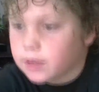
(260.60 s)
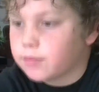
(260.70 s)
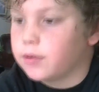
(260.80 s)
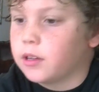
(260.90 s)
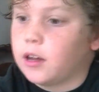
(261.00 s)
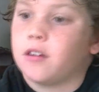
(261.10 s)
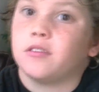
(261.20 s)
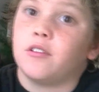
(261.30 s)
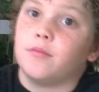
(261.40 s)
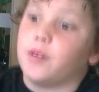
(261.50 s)
mean, but I
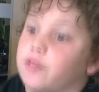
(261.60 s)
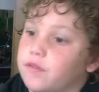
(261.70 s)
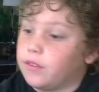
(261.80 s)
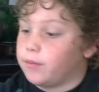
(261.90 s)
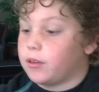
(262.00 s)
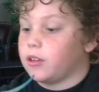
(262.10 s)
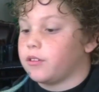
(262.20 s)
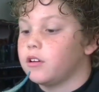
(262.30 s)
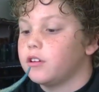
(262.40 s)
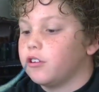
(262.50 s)
don't know most of them
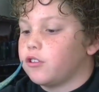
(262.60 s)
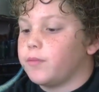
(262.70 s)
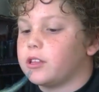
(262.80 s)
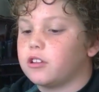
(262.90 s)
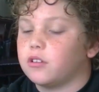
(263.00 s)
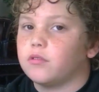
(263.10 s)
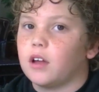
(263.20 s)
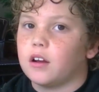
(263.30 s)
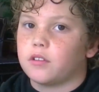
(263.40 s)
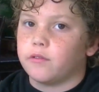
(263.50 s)
because there's a bunch of new
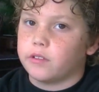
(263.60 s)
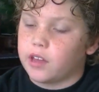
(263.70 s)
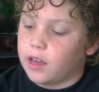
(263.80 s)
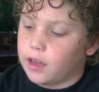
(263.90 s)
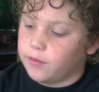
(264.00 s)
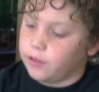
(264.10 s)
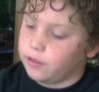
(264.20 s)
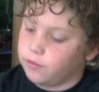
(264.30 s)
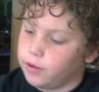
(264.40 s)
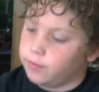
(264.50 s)
dinosaurs that I haven't
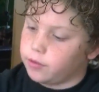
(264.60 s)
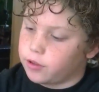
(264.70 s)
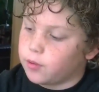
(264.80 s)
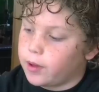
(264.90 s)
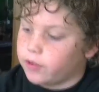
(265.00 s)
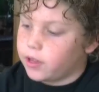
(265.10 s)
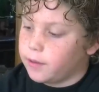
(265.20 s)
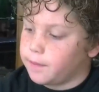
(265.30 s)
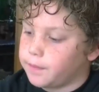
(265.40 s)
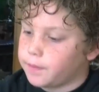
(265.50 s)
read books about
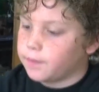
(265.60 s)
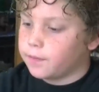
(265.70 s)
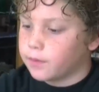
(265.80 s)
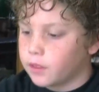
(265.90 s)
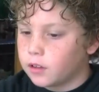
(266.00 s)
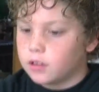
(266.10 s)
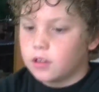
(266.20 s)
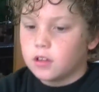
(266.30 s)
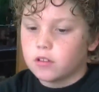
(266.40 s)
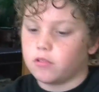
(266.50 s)
yet.
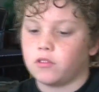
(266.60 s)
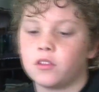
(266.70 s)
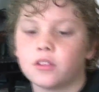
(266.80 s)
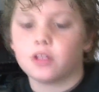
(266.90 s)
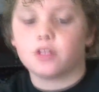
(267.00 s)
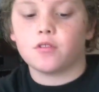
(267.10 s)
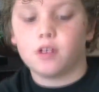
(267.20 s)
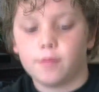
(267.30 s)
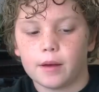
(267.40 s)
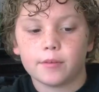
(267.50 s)
So this is a
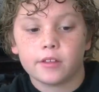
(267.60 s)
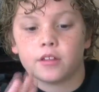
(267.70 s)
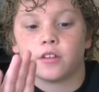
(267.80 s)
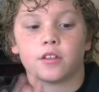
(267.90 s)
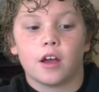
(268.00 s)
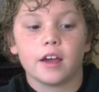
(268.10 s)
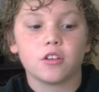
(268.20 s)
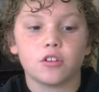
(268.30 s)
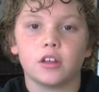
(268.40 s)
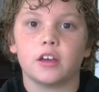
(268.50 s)
Suchomimus. This is
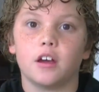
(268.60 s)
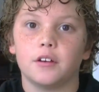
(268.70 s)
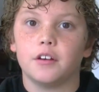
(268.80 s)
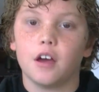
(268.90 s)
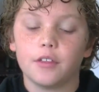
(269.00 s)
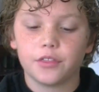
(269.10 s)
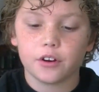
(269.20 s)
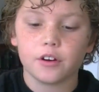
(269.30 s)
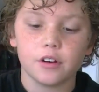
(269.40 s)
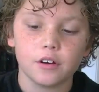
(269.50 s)
actually
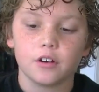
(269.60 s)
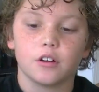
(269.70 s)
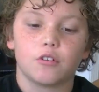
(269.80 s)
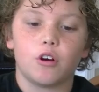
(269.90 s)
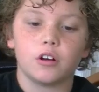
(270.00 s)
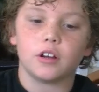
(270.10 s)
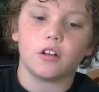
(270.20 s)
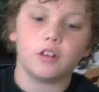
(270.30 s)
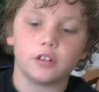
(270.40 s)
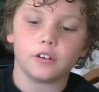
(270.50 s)
another
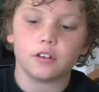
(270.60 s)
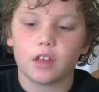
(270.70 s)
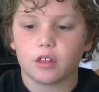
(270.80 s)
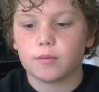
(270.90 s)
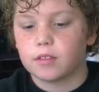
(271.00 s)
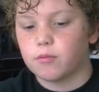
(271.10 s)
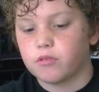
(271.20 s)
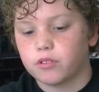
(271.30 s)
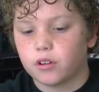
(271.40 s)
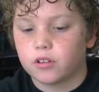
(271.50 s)
crocodile hunter that spends
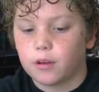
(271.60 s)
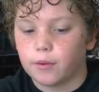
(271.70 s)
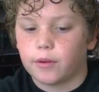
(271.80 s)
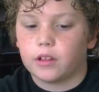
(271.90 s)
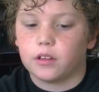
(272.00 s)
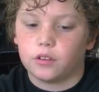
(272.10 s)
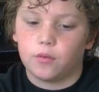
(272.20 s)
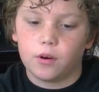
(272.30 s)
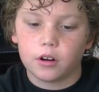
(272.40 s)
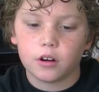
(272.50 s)
most of their time around in
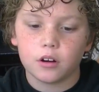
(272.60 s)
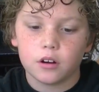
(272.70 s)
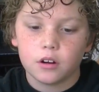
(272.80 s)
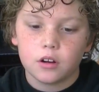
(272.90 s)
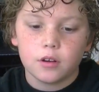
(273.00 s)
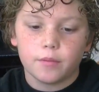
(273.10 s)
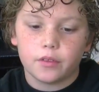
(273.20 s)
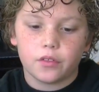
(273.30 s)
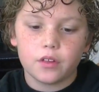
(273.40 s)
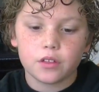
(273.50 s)
the water,
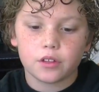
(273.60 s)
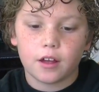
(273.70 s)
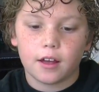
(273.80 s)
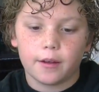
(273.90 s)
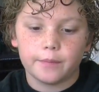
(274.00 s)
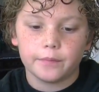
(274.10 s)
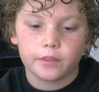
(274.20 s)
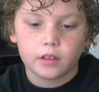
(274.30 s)
but this time